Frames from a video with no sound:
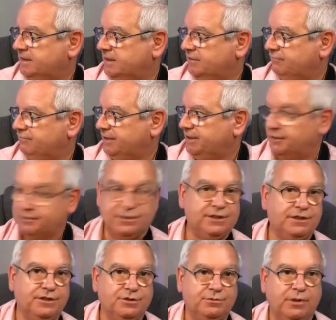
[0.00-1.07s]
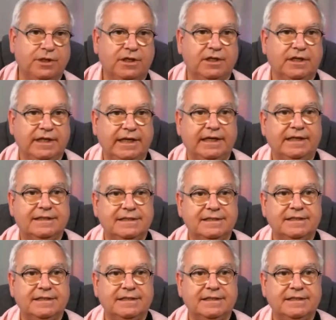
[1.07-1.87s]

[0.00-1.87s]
hopefully Houston as well. Yeah. Okay.